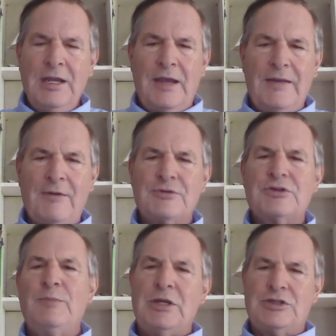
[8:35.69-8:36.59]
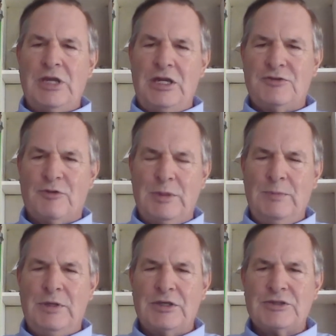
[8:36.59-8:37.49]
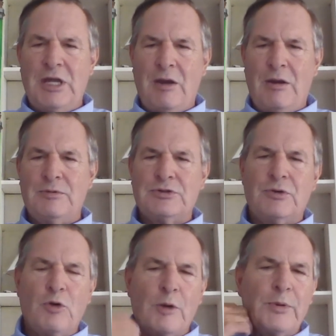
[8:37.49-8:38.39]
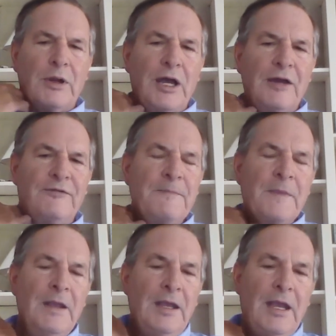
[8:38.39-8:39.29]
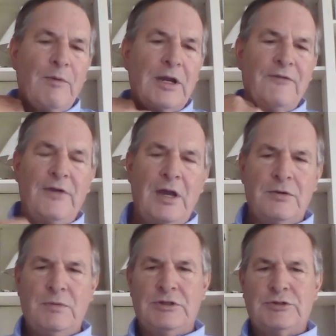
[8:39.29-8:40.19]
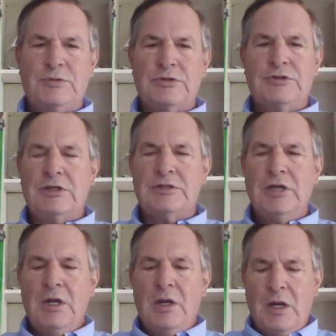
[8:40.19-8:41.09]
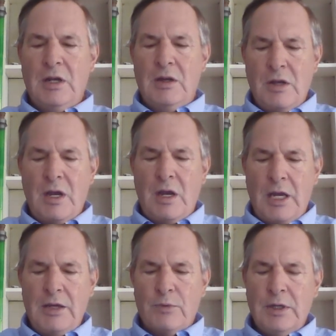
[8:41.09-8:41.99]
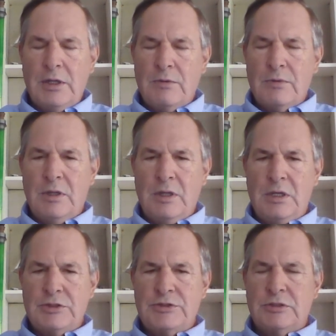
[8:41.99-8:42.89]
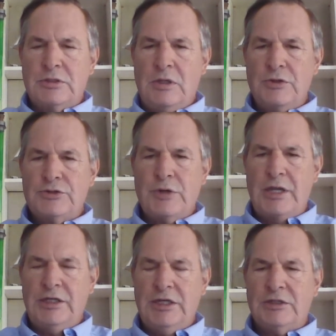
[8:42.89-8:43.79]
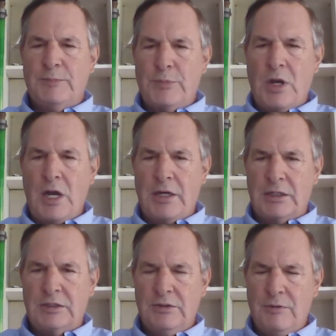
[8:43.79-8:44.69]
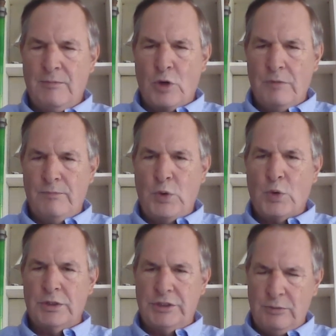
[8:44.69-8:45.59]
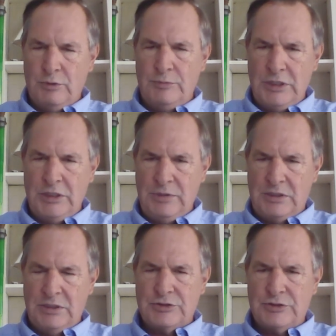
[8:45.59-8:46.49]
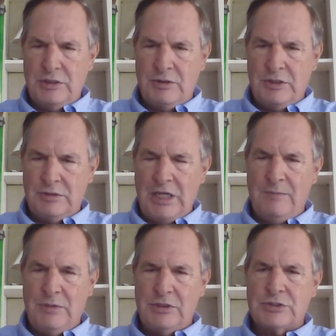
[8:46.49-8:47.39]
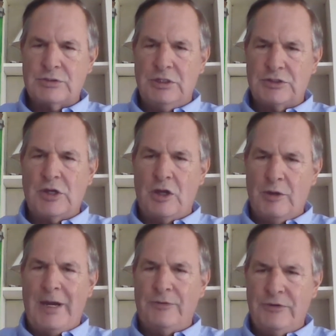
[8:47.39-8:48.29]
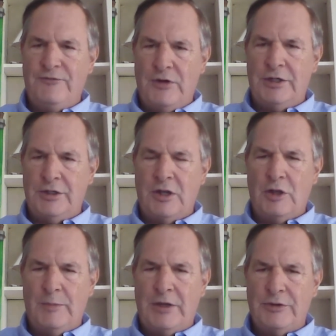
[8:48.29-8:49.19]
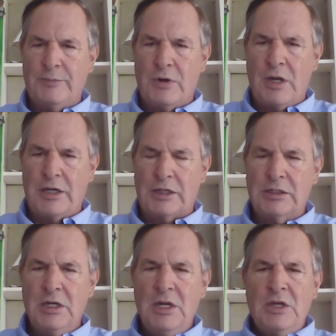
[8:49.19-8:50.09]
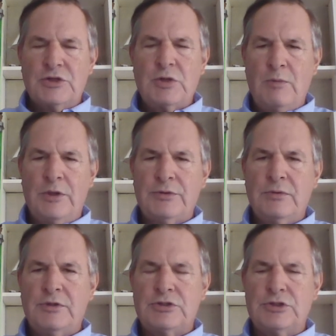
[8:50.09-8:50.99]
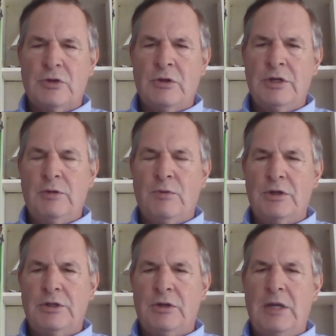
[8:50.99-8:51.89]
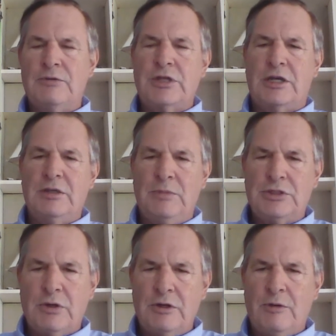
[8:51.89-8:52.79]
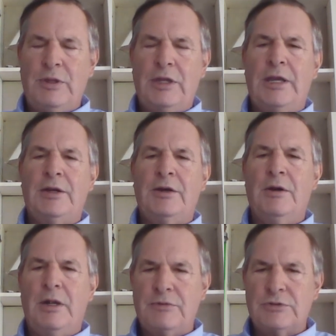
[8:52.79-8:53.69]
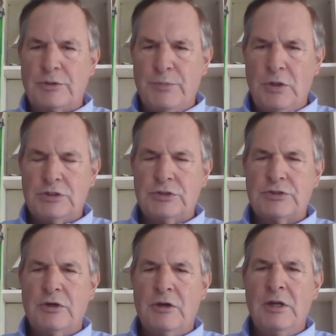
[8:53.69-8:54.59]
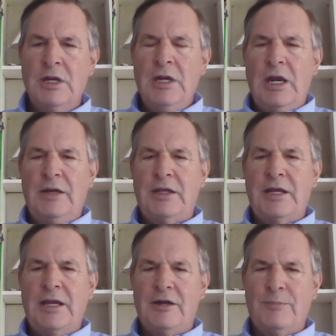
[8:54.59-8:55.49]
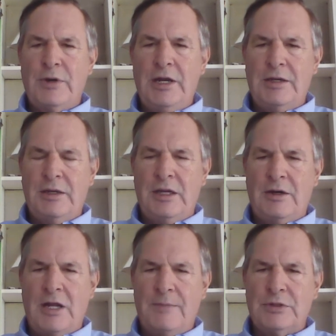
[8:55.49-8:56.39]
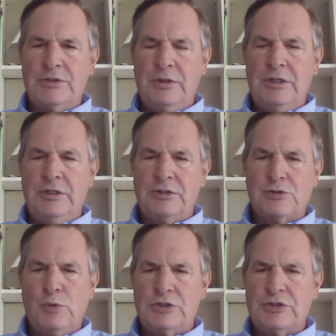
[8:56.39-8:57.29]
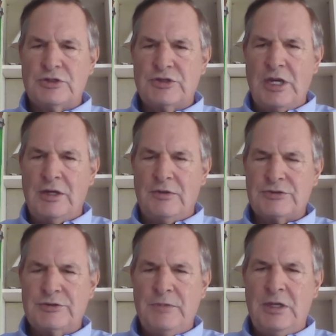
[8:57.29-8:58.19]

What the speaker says: And that was the big change for me because now I was in corporate life. And what I found was that I really realized that the closer I could get the product, the more important it would be, because in the game industry, it's all about the fun and all about the product. So I went through this journey where, I was like a material planner, I was a purchaser, and then I had a break and an opportunity to switch to sales.